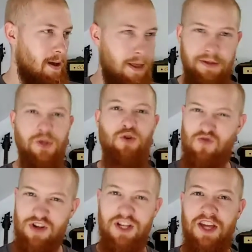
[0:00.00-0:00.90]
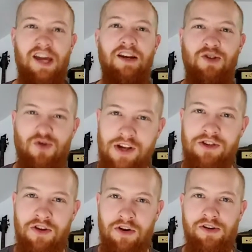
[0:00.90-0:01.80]
And this is really taking a
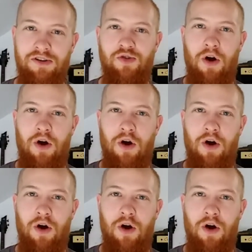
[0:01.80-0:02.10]
strange turn to